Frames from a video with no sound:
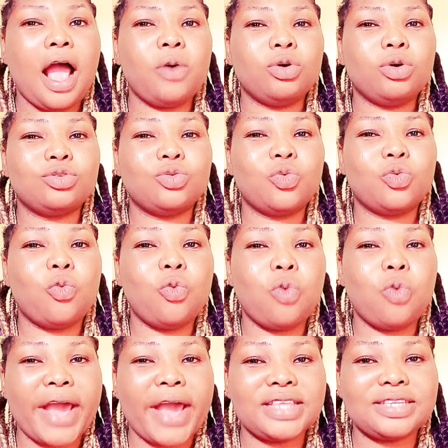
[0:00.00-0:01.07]
I was
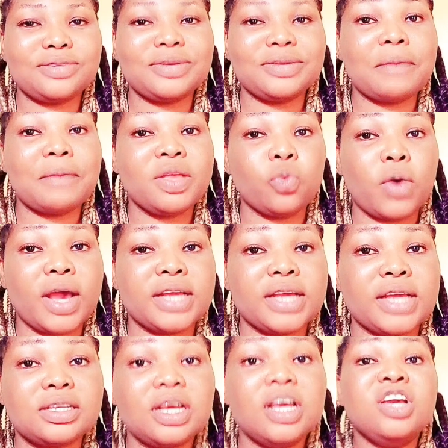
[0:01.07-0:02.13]
white. When I mean
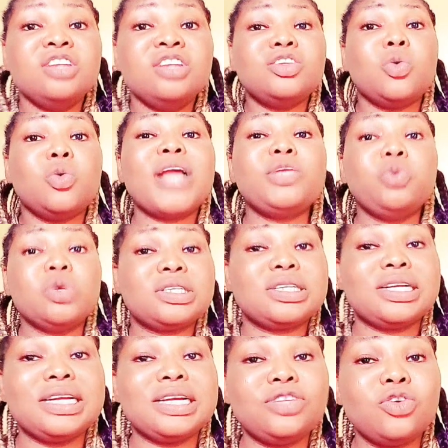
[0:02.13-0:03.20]
white, the white
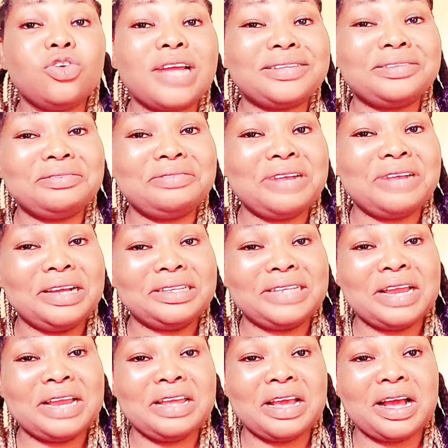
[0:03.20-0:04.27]
was clean, not that
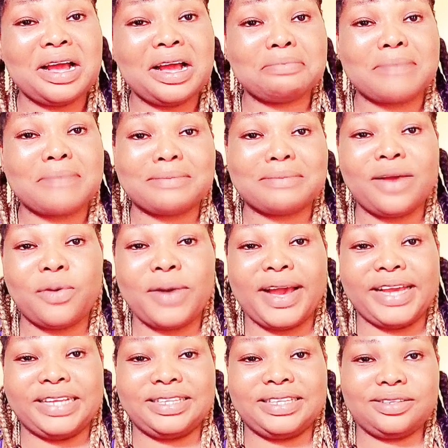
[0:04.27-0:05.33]
red anyhow like my
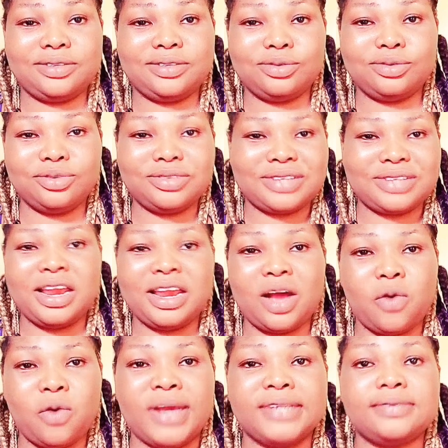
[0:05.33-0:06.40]
white. No, those
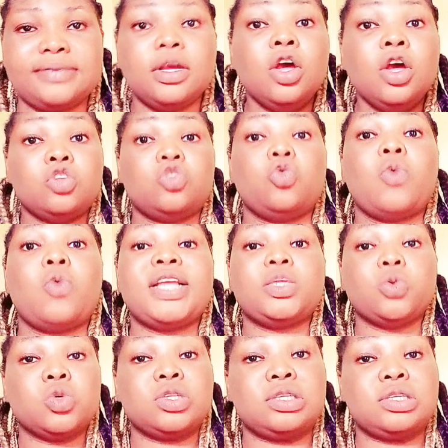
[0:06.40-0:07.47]
anyhow white. The
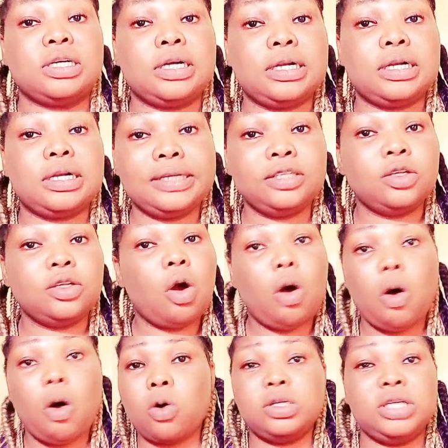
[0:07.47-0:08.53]
white was clean.
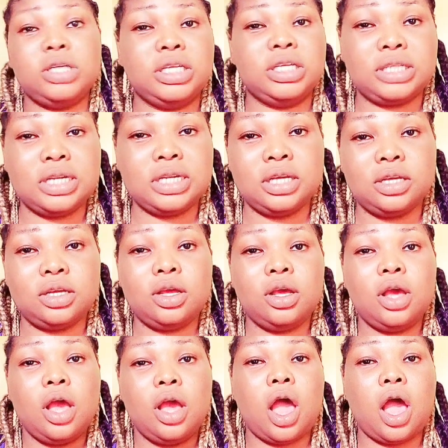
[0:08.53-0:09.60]
Honestly,
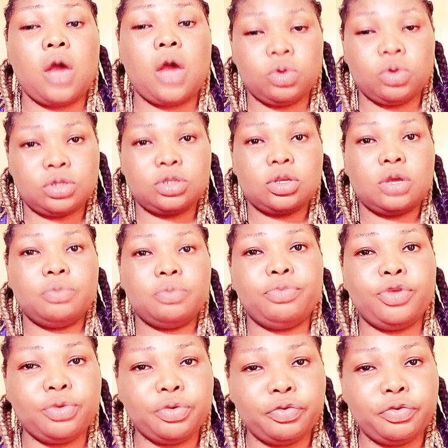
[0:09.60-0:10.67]
I was
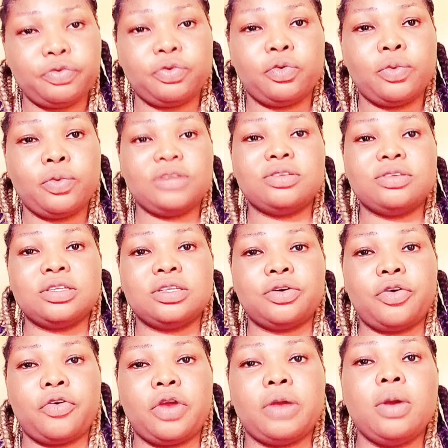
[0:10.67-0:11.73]
beautiful while using
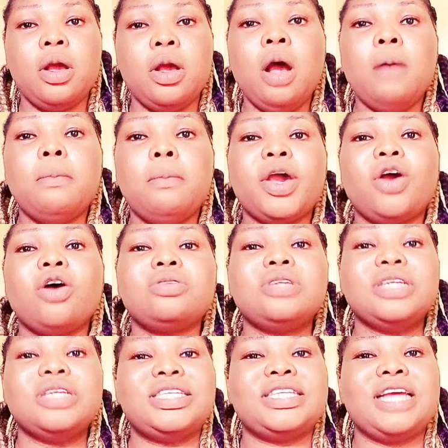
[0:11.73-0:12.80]
the cream. But it
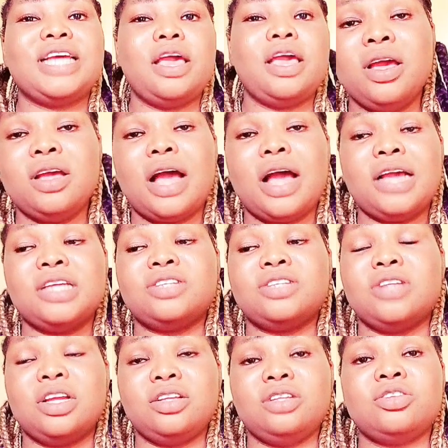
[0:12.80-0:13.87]
comes to a time I
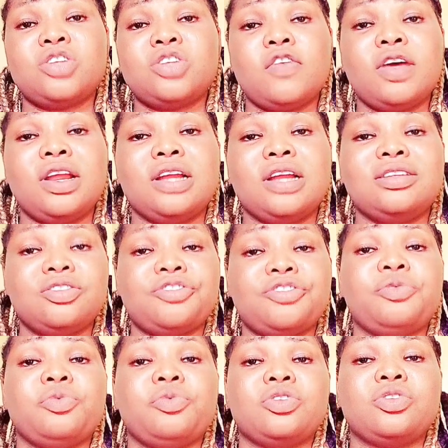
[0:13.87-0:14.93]
discovered that this
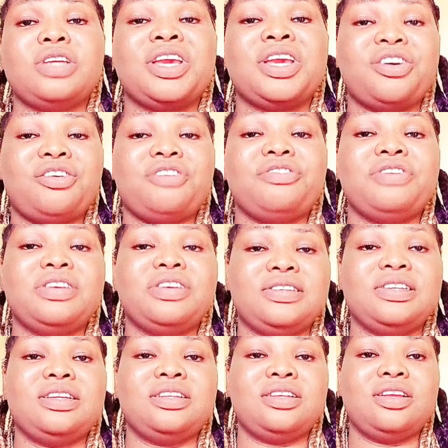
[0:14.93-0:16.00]
cream was
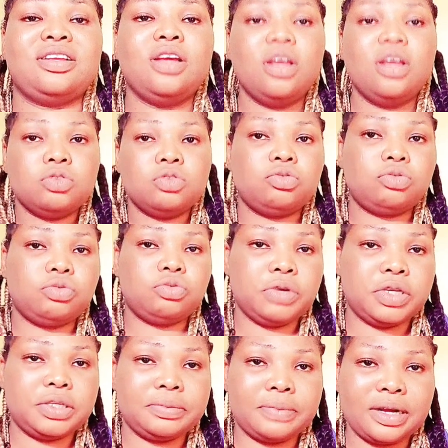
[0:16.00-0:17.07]
increasing
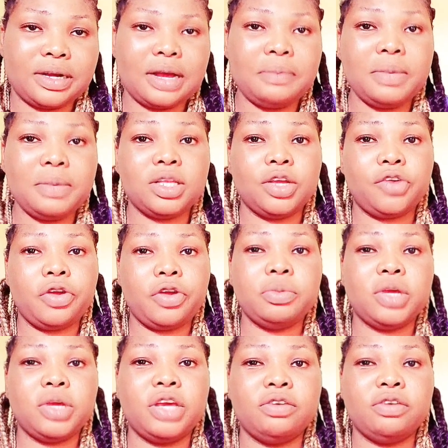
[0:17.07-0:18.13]
stretch mark. I mean, the
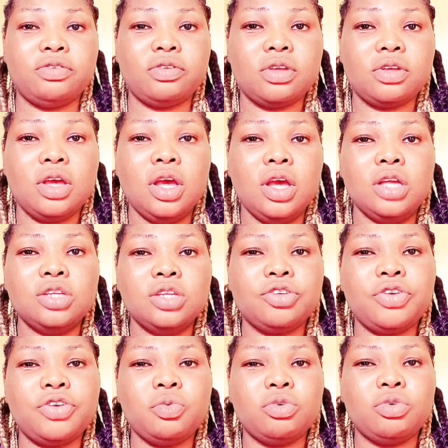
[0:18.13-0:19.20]
cream
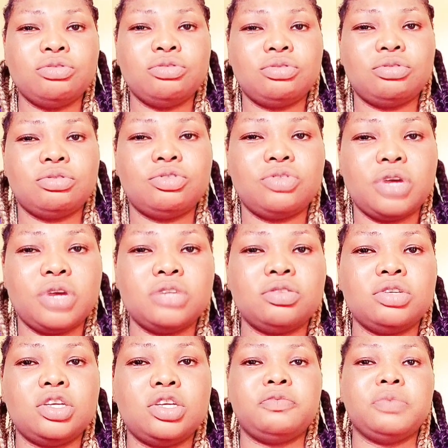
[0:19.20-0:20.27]
was
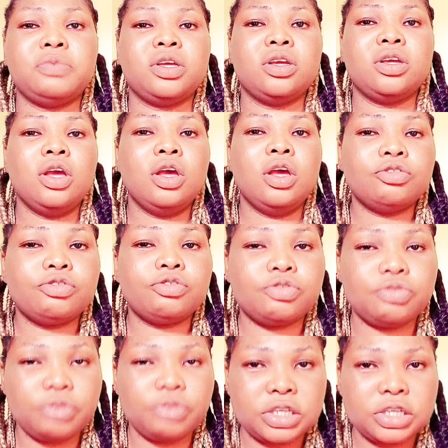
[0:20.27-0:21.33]
trying to give me
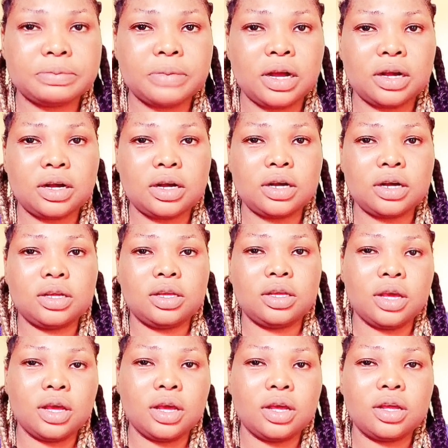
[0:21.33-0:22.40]
stretch mark.
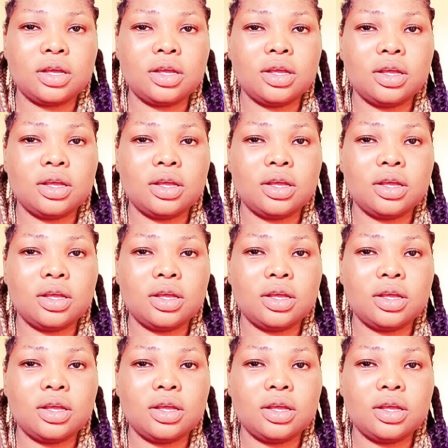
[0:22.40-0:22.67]
Yeah,